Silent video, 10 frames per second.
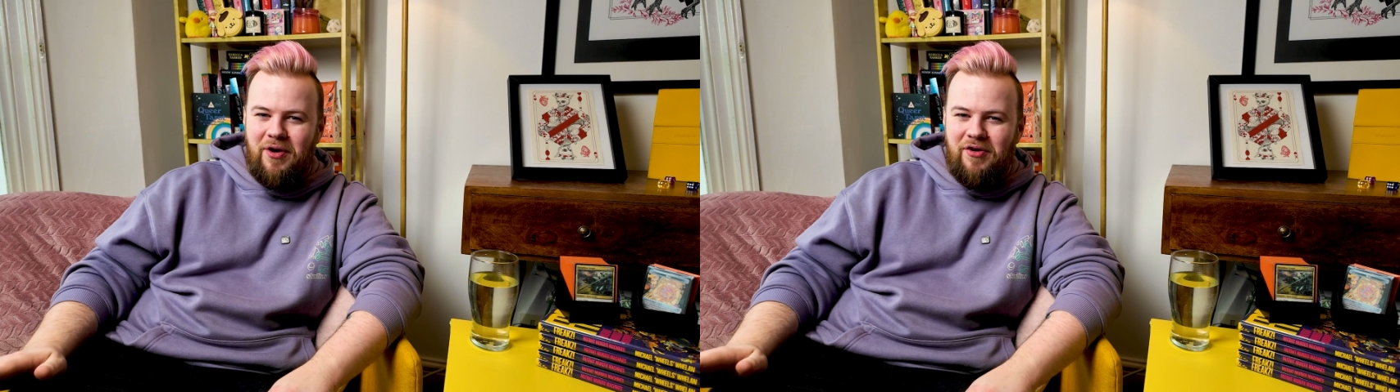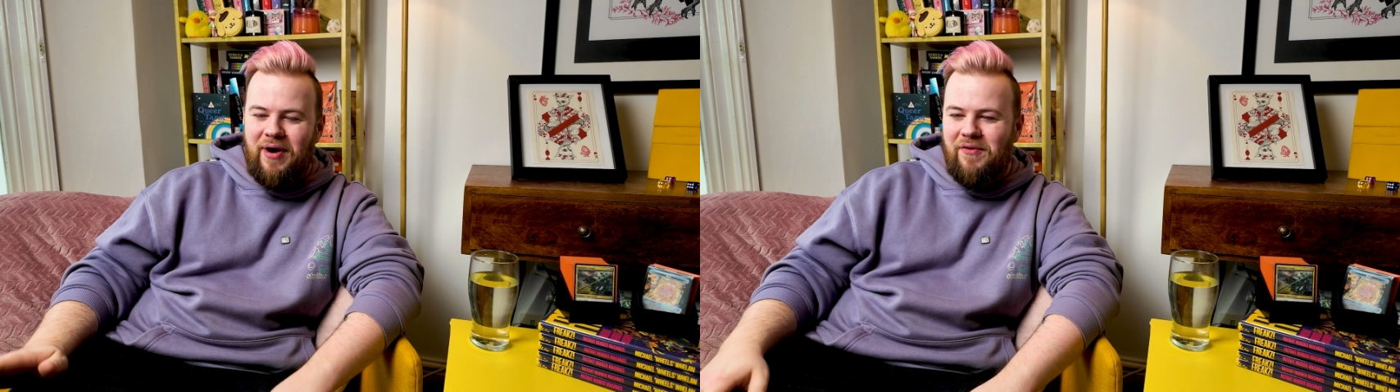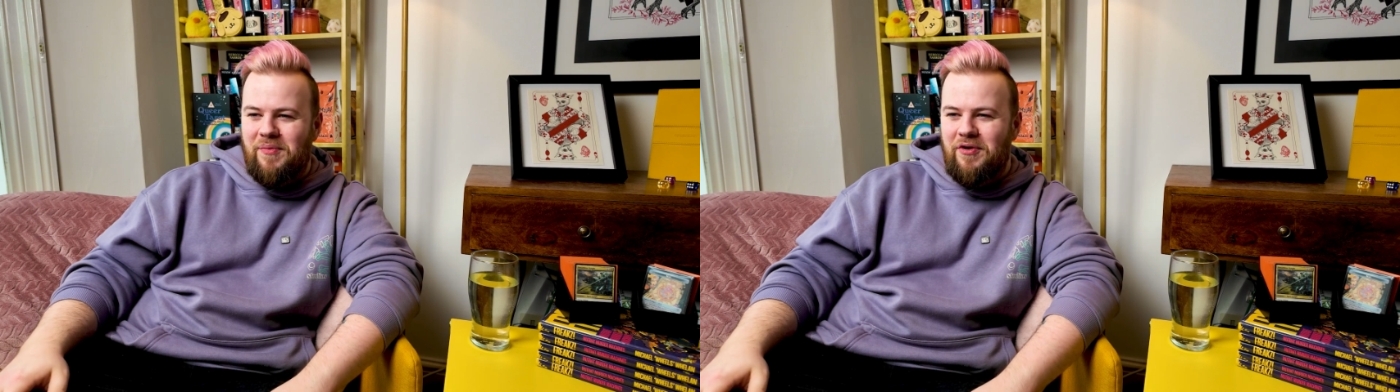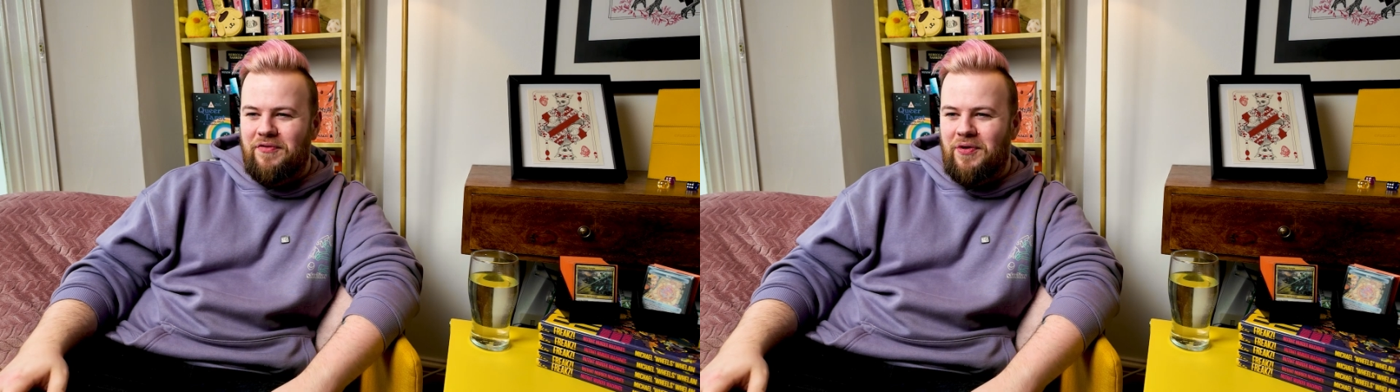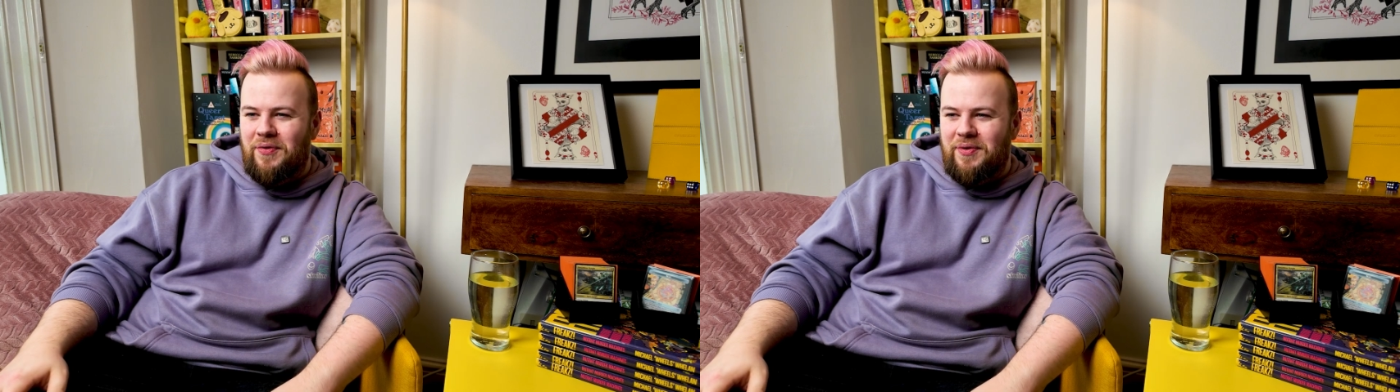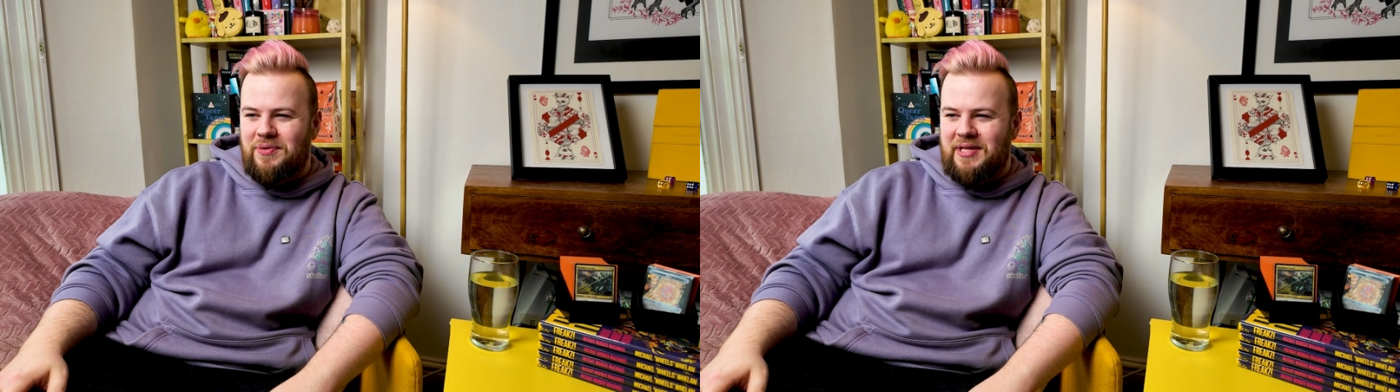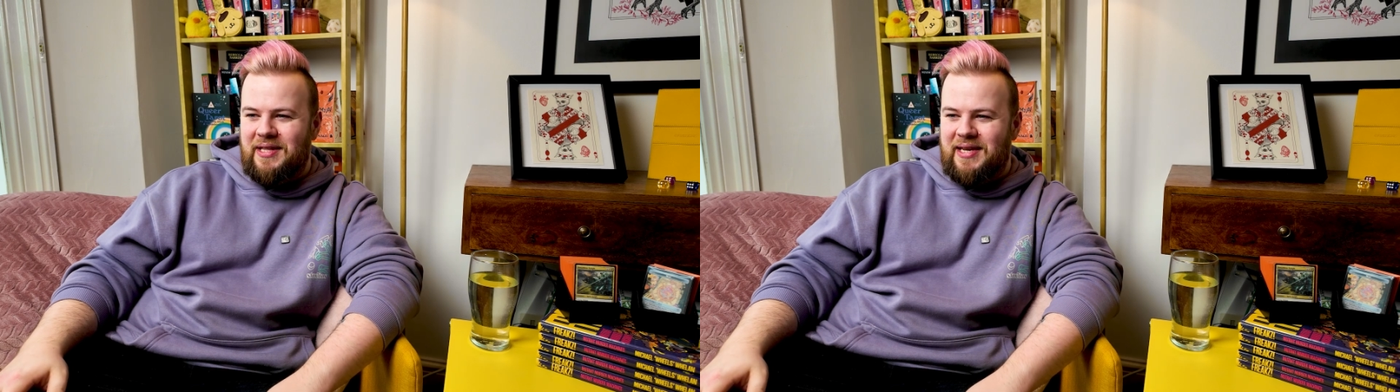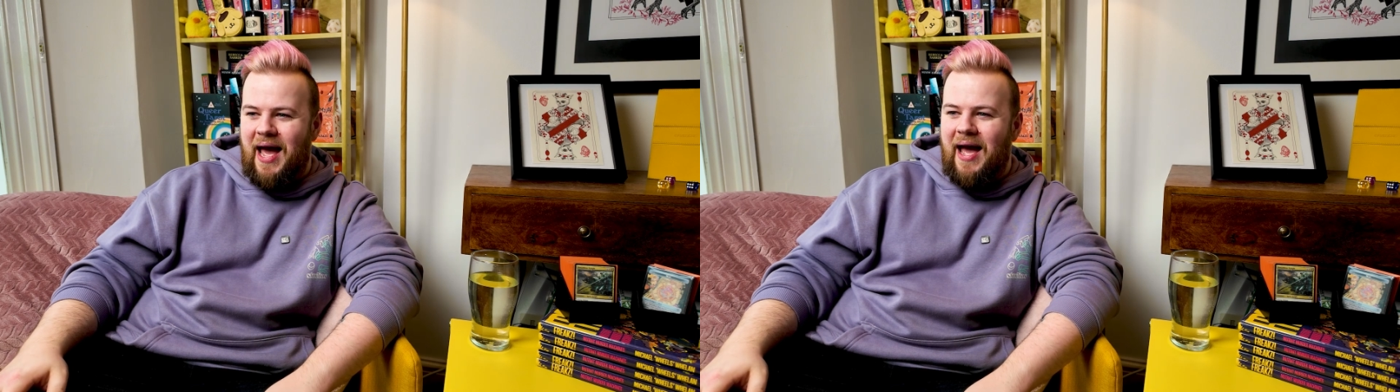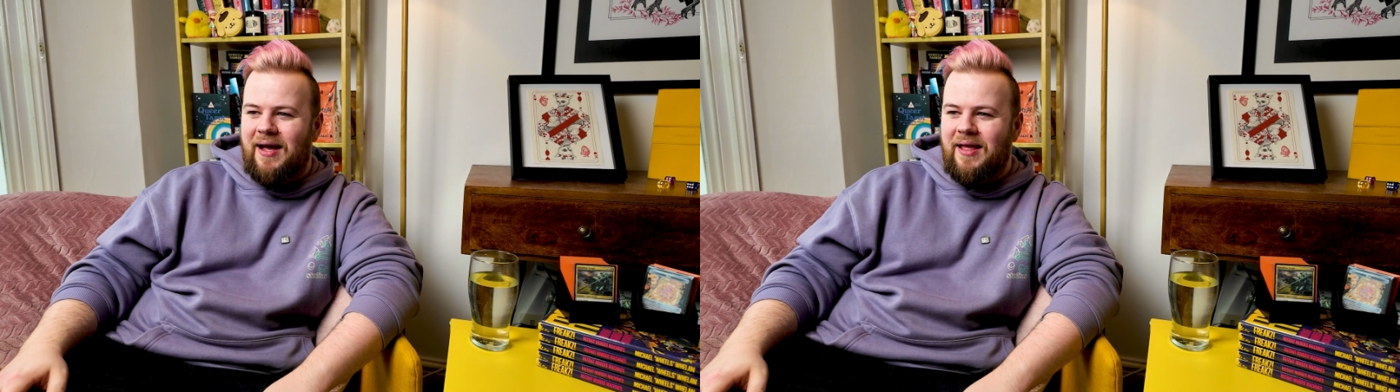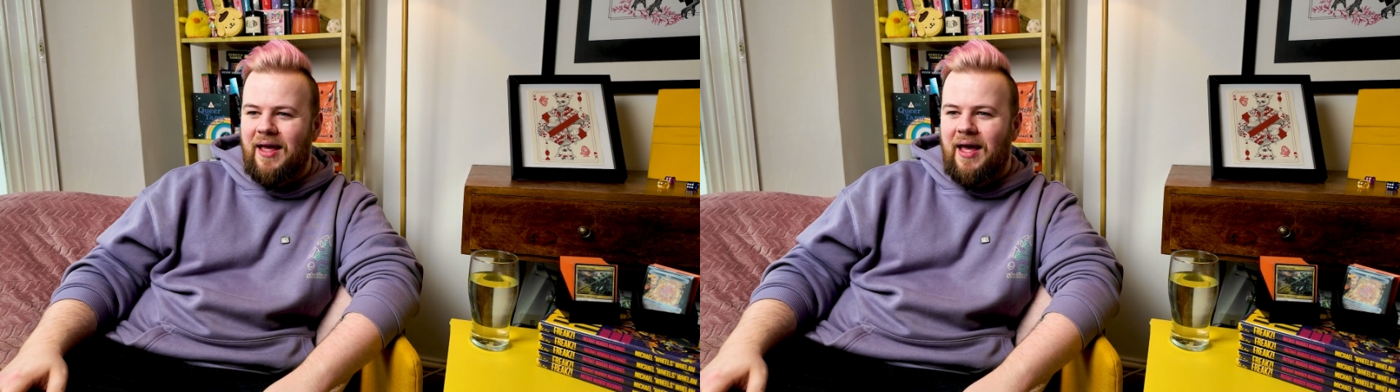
mono red removal that was in the deck.